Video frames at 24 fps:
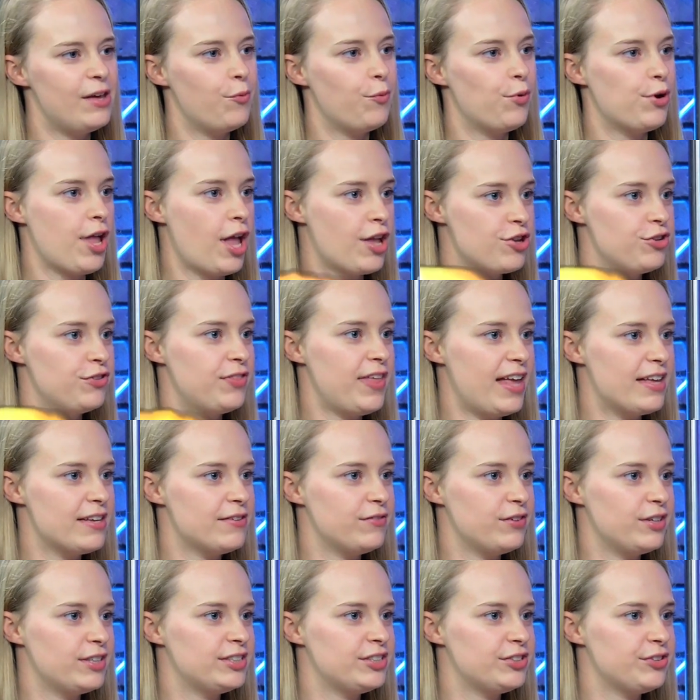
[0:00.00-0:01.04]
100th
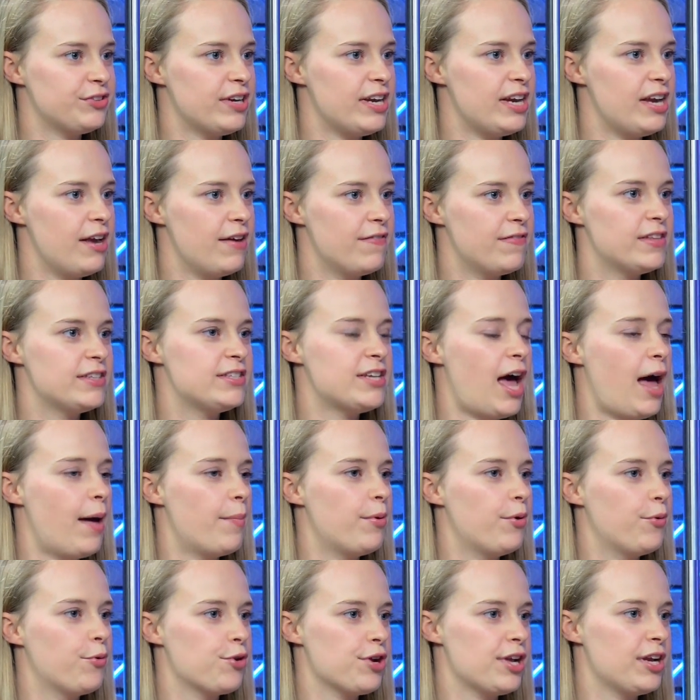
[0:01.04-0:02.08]
anniversary of the top
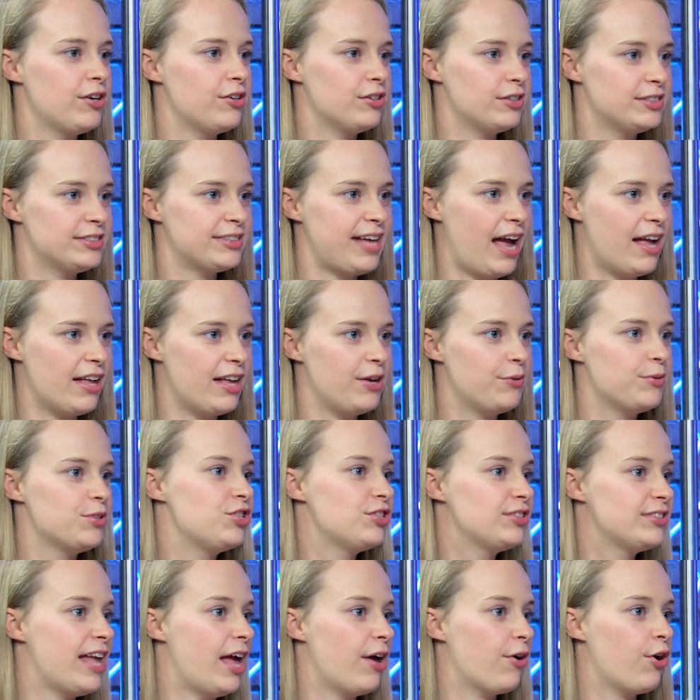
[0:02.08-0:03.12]
award in Girl Scouting, which
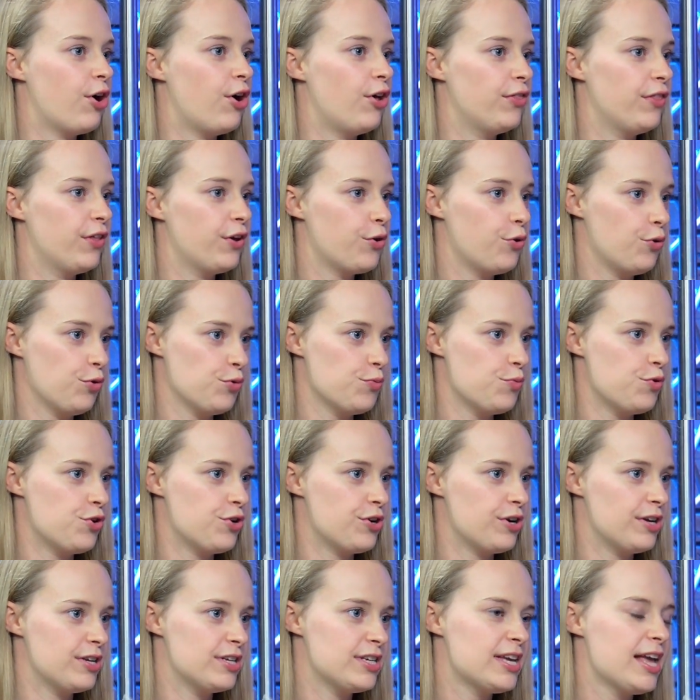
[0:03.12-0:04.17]
is now called the Gold
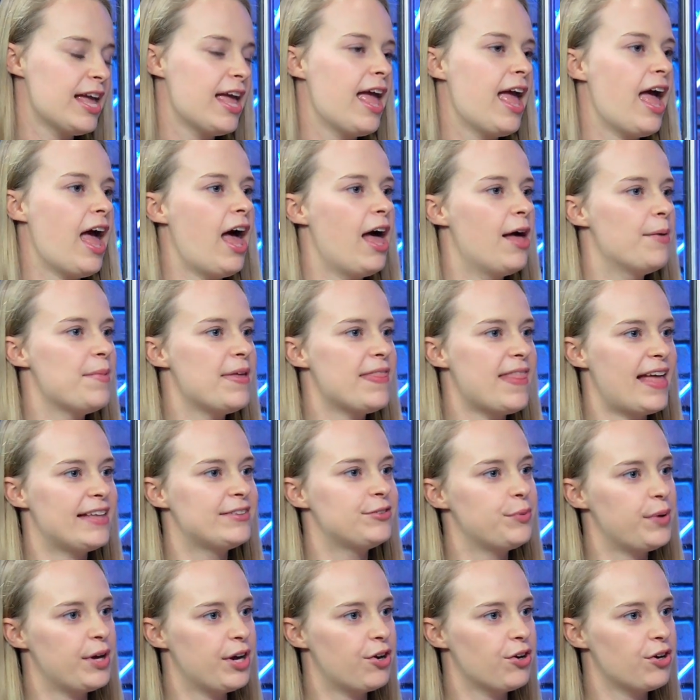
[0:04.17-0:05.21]
Award. Mm -hmm. um, and
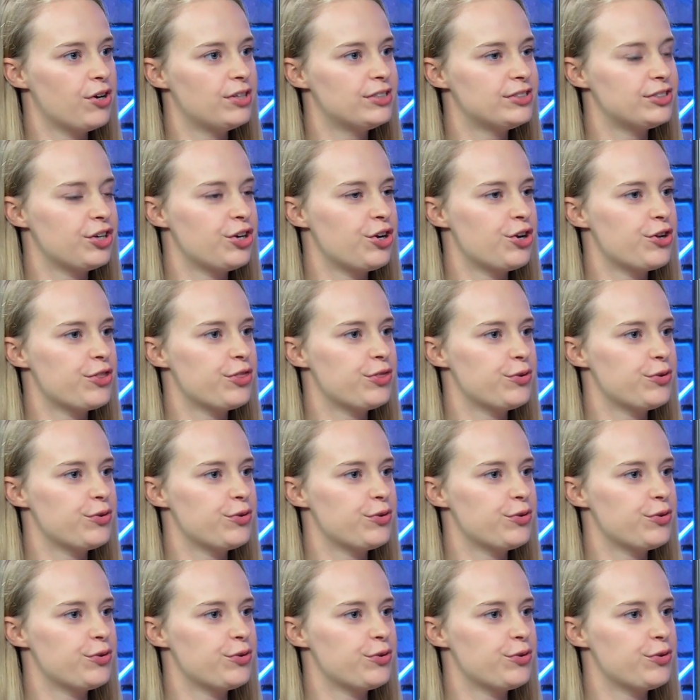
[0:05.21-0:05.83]
that's what girls earn